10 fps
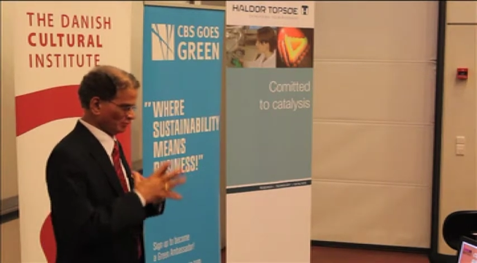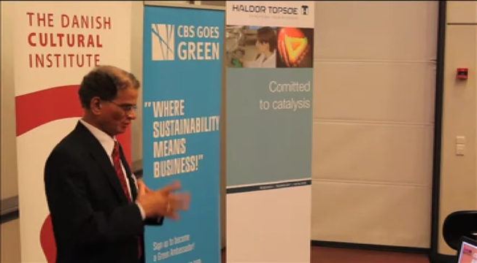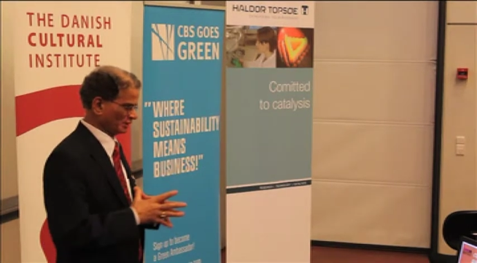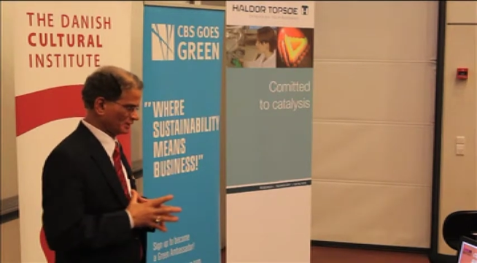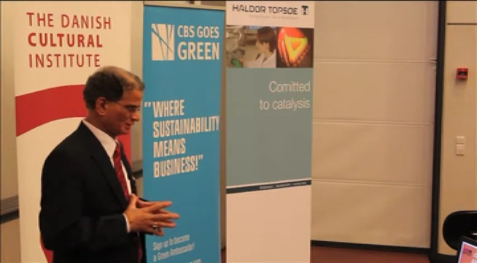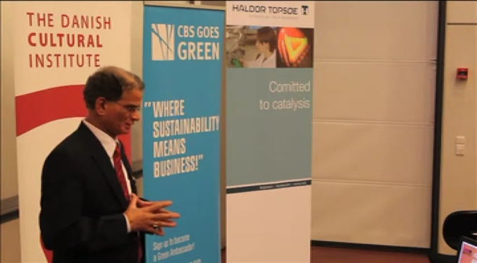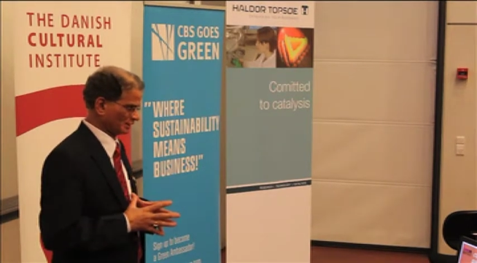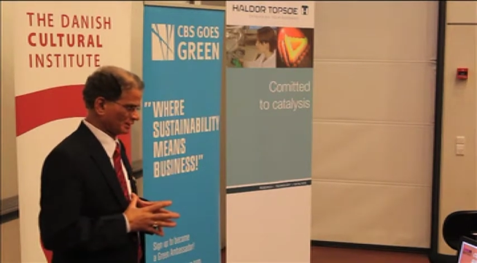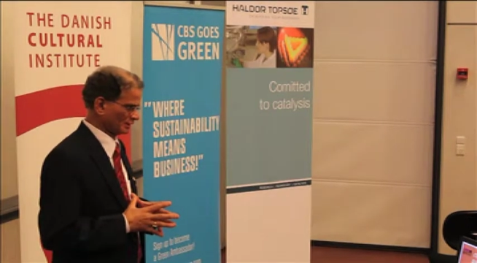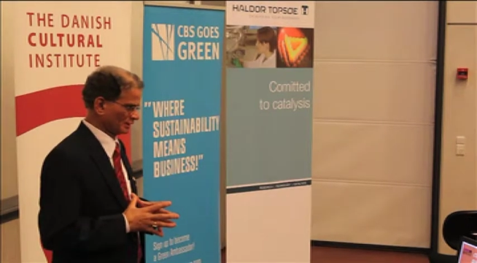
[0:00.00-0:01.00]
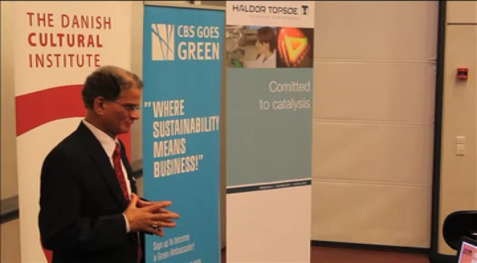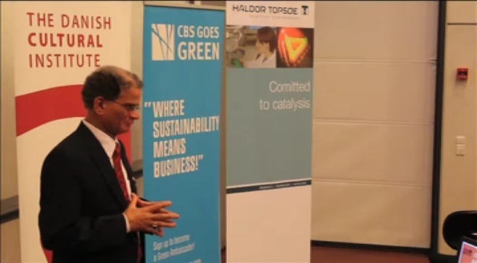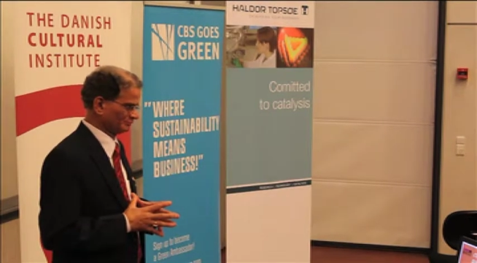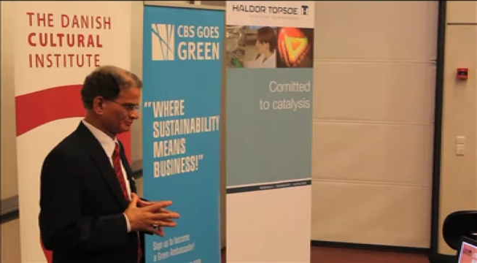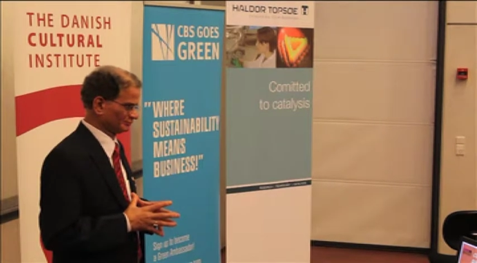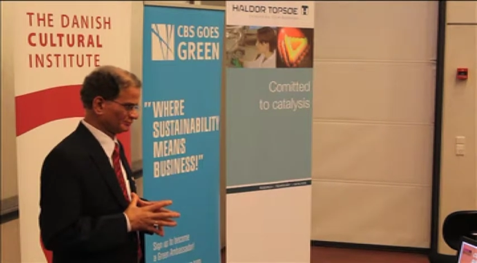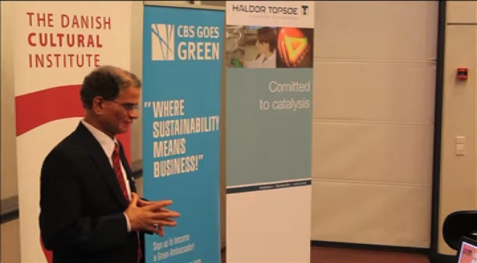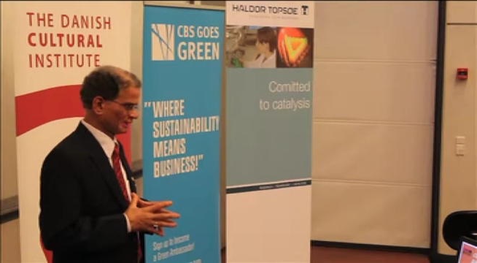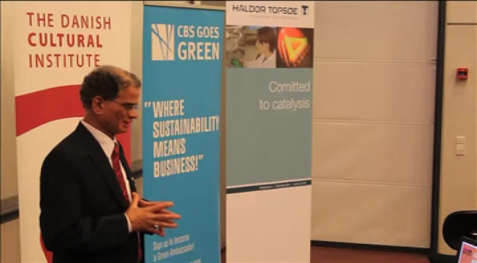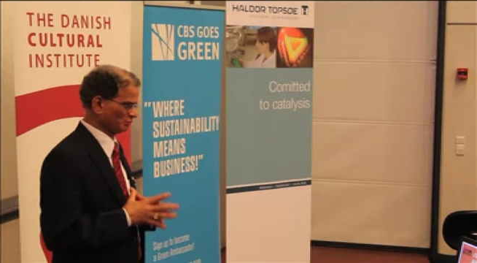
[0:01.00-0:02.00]
What
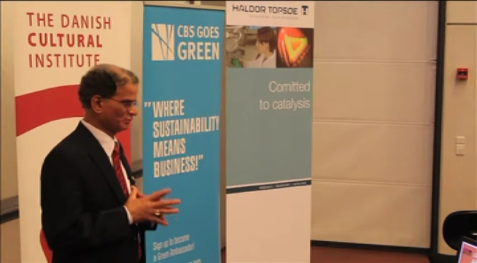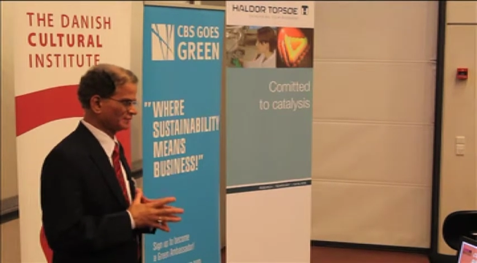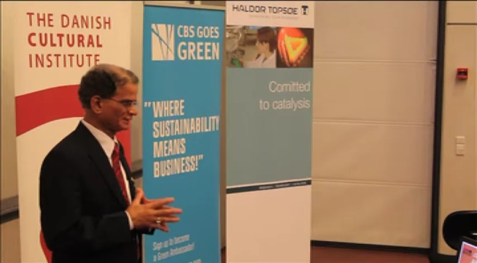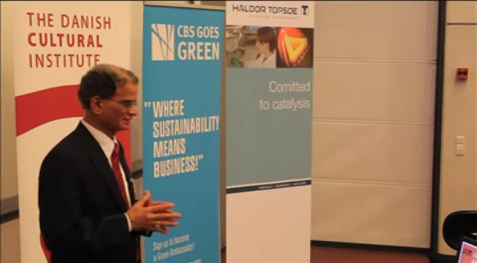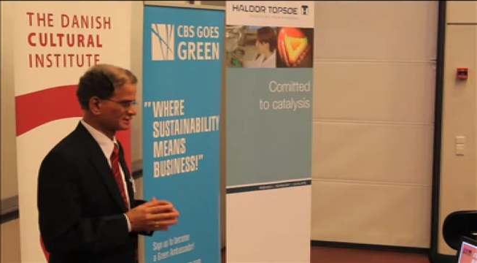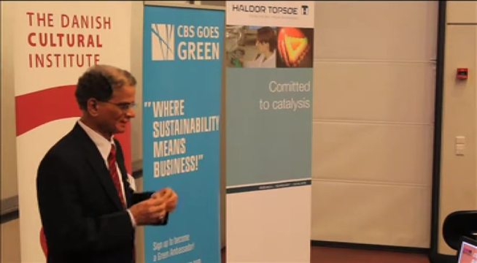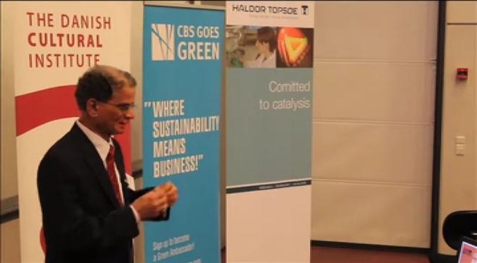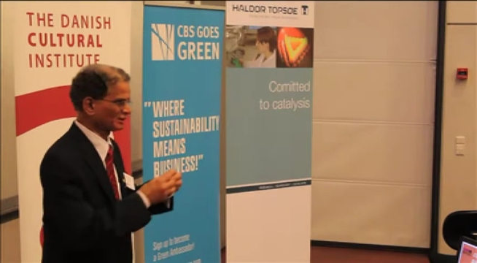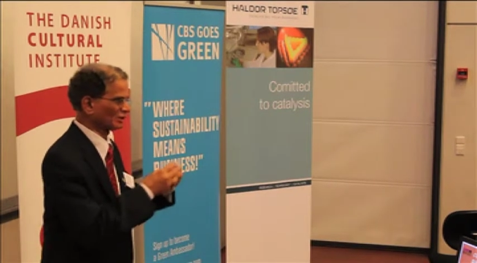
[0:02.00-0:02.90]
I would suggest is have an